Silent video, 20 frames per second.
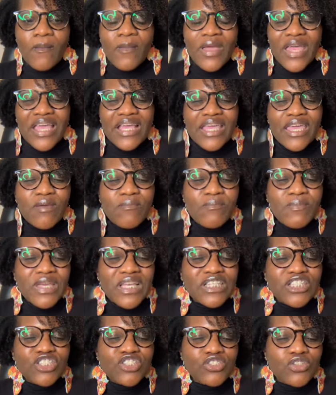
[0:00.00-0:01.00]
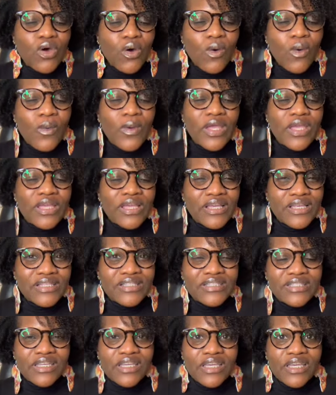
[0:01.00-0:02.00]
it can be so
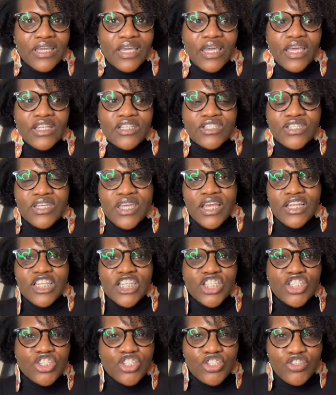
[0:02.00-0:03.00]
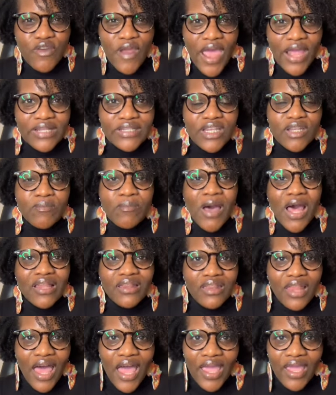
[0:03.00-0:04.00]
easy to get distracted by
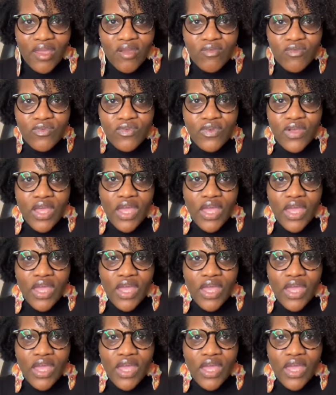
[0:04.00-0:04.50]
life.